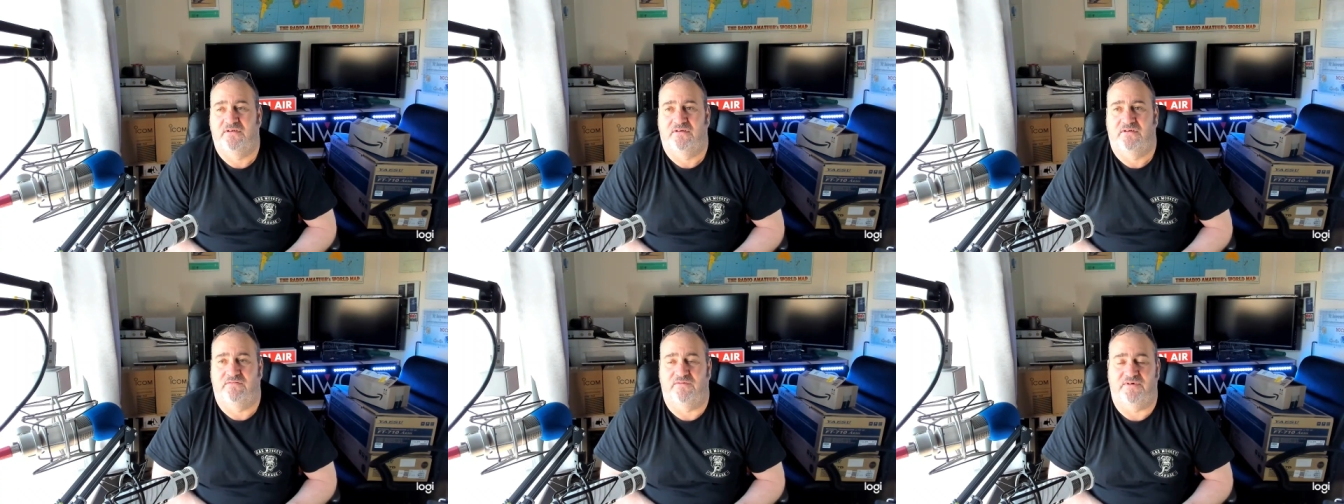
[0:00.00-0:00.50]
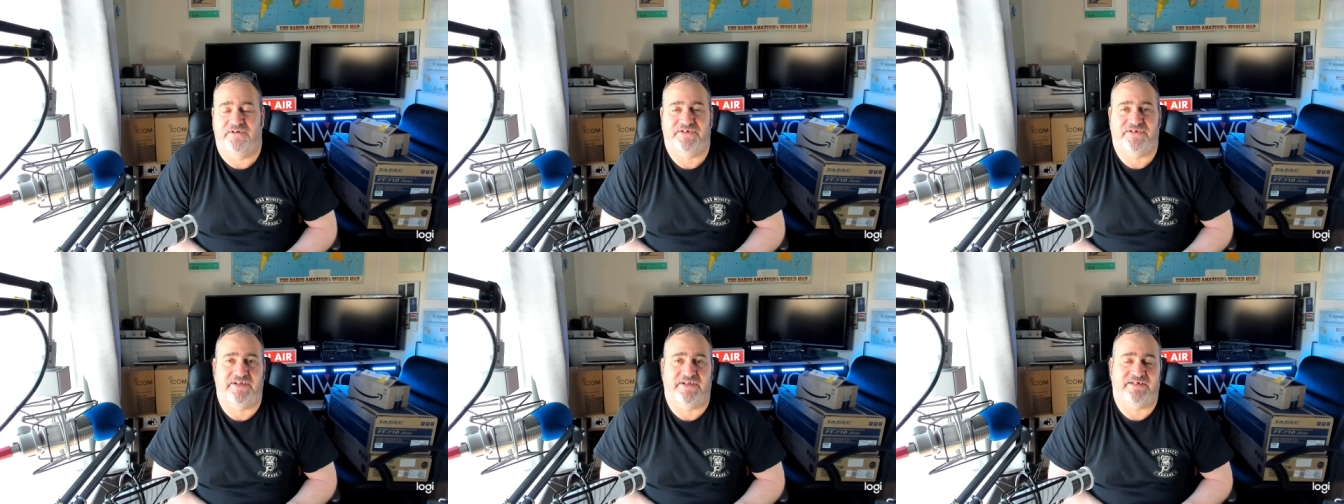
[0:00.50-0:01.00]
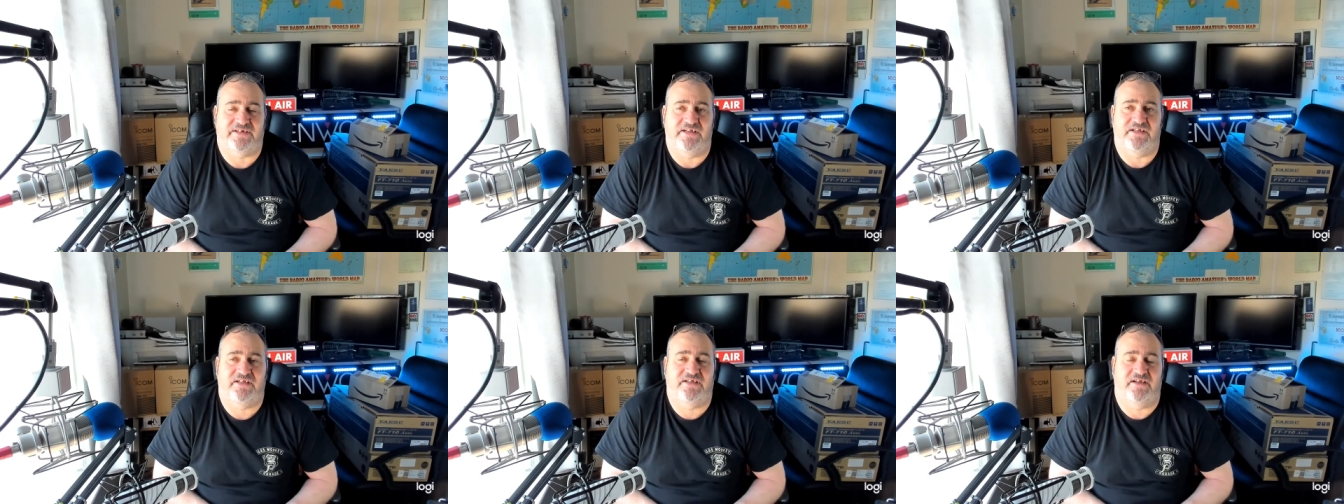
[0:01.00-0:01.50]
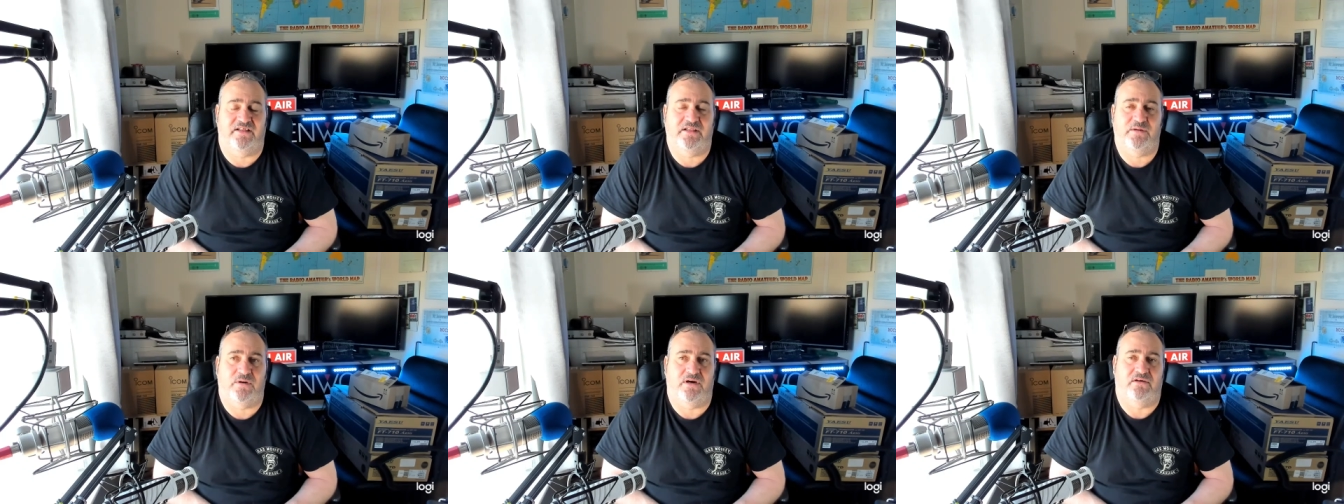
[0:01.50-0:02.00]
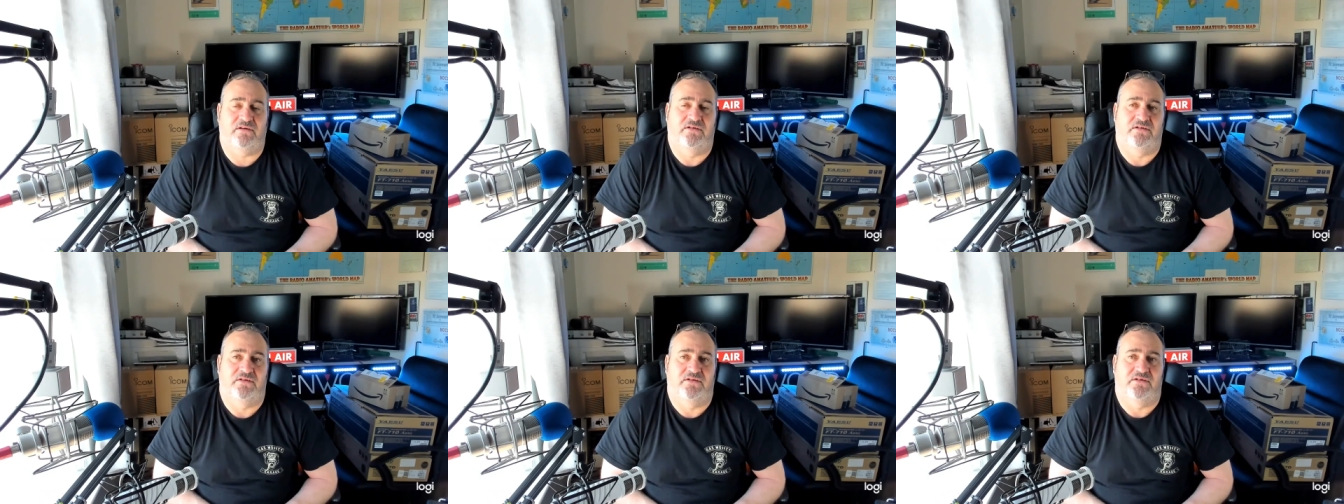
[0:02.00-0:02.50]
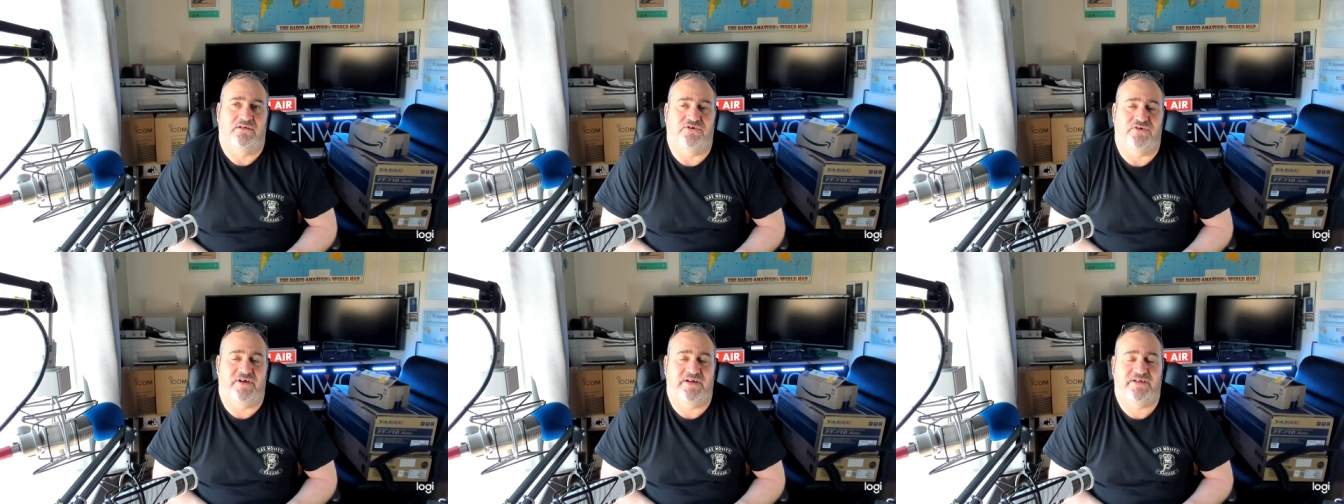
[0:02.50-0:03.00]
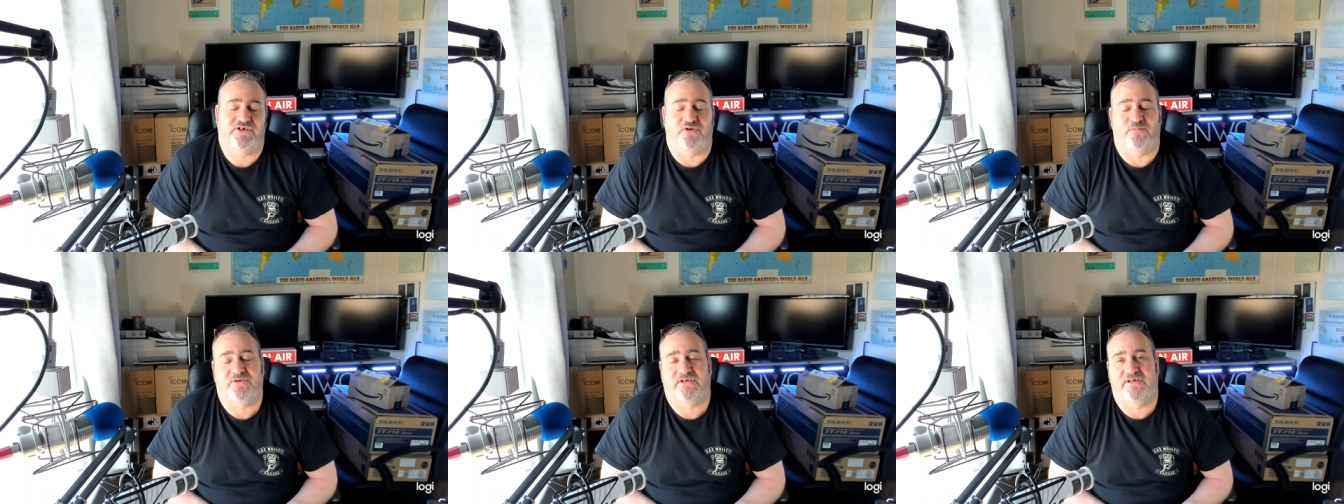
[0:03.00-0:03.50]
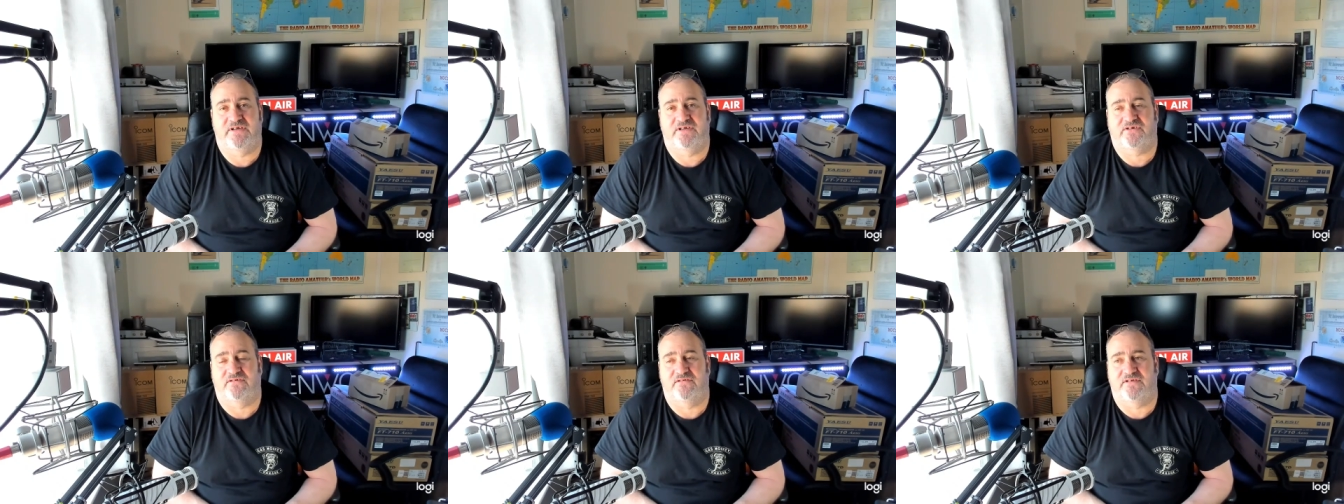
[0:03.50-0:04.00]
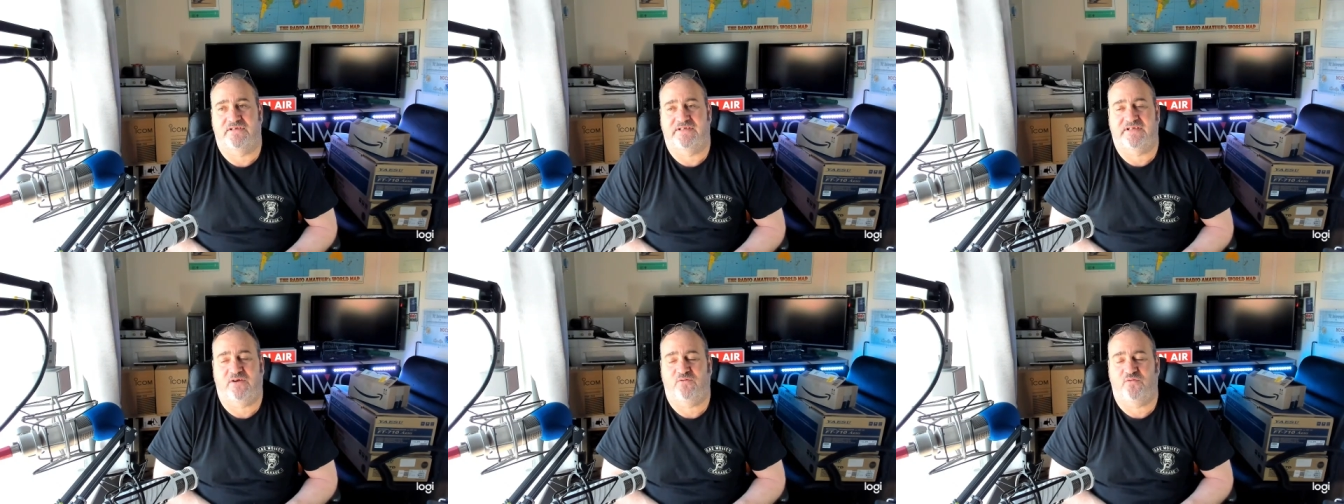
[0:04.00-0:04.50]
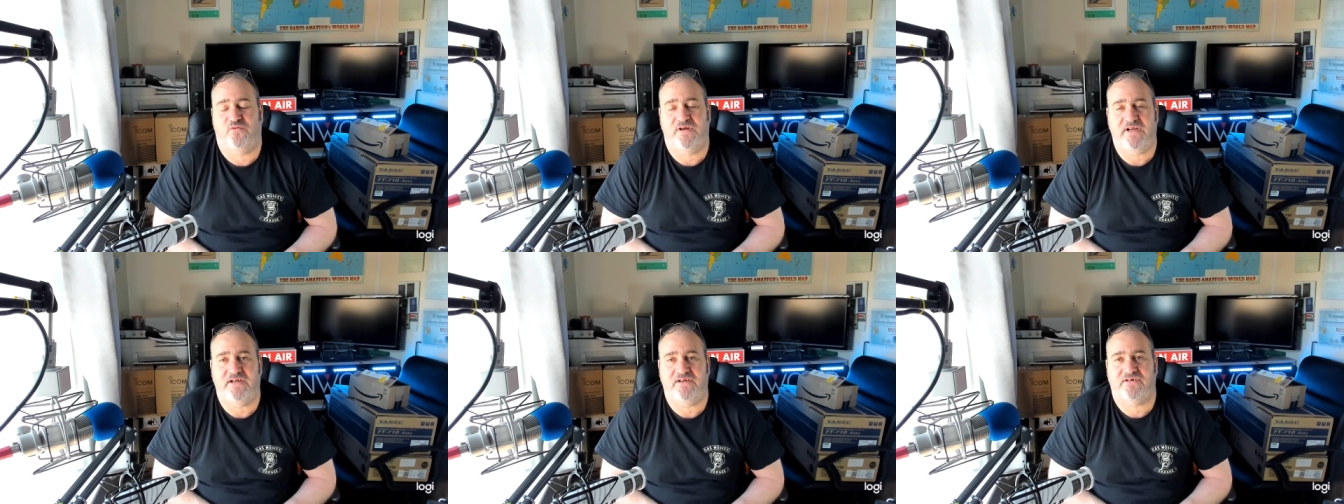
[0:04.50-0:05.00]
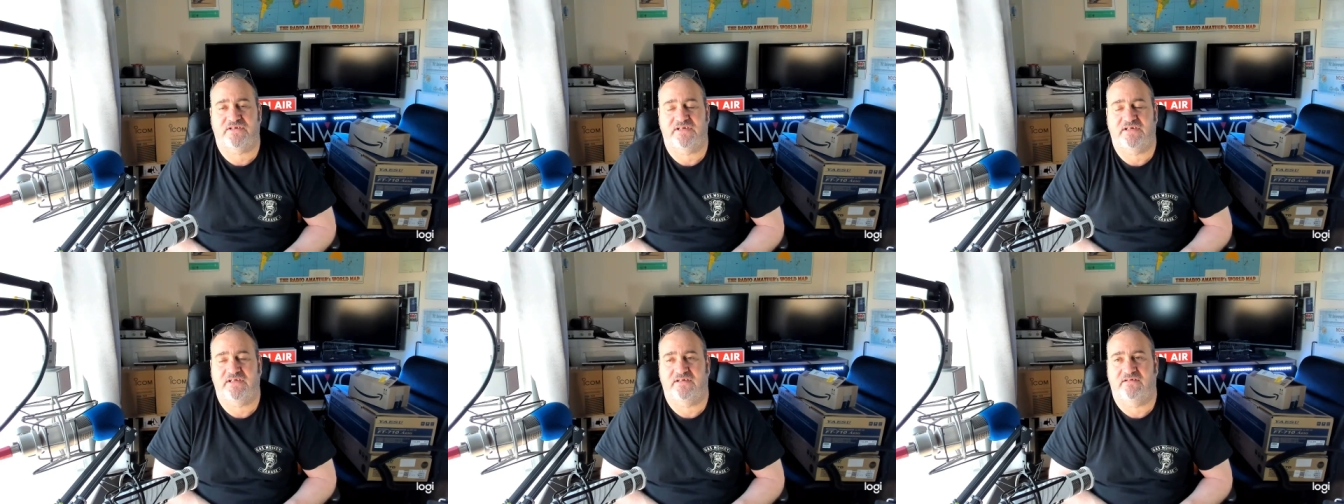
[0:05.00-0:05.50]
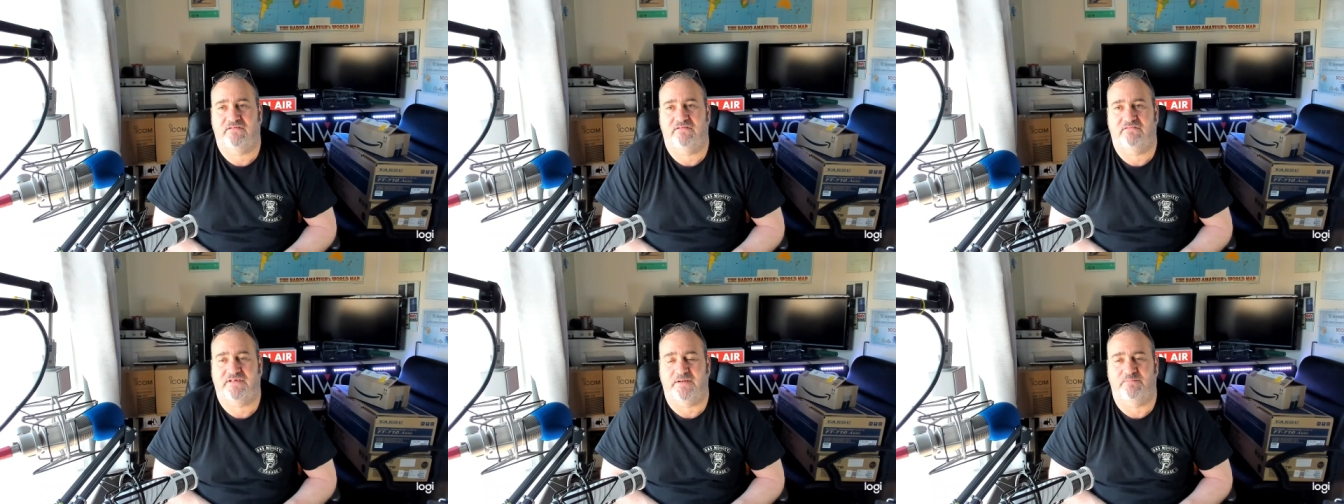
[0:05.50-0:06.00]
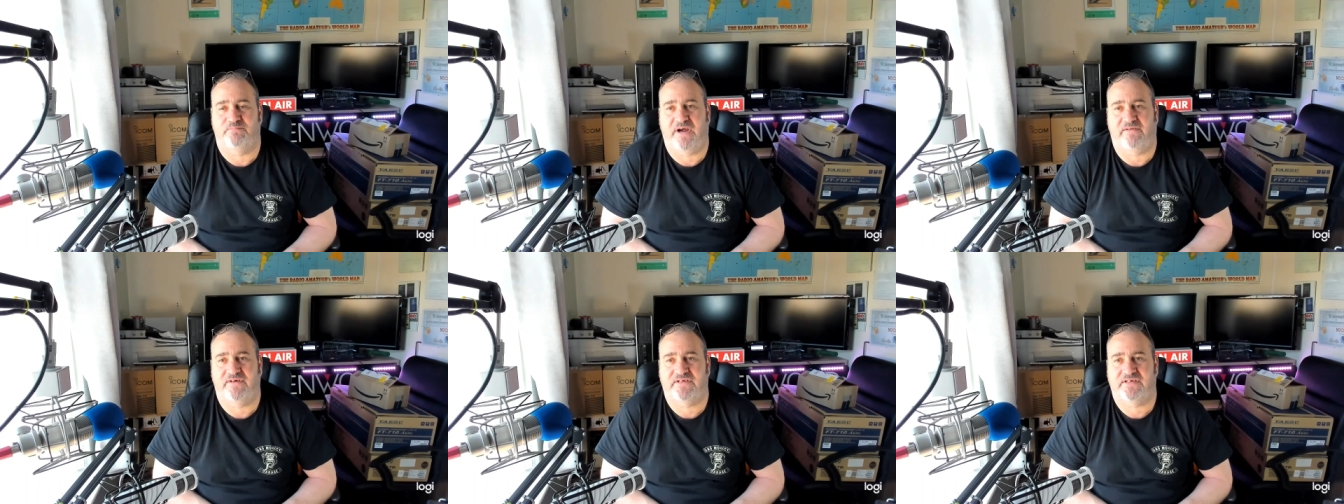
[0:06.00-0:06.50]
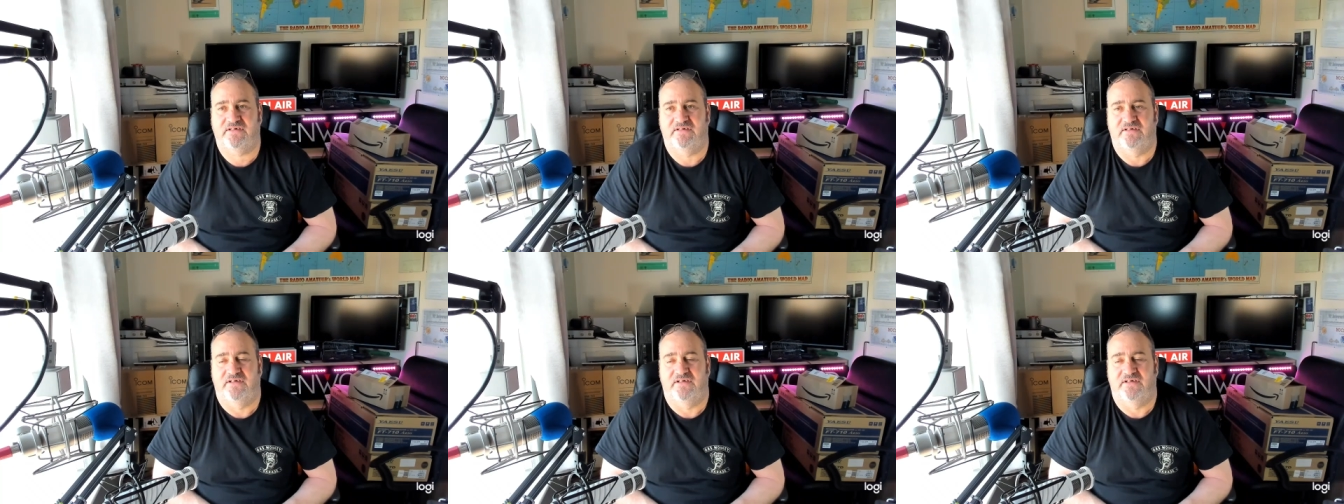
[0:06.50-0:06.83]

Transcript: running 16 kilowatt draining substations. It's outrageous, isn't it? You know, it's embarrassing.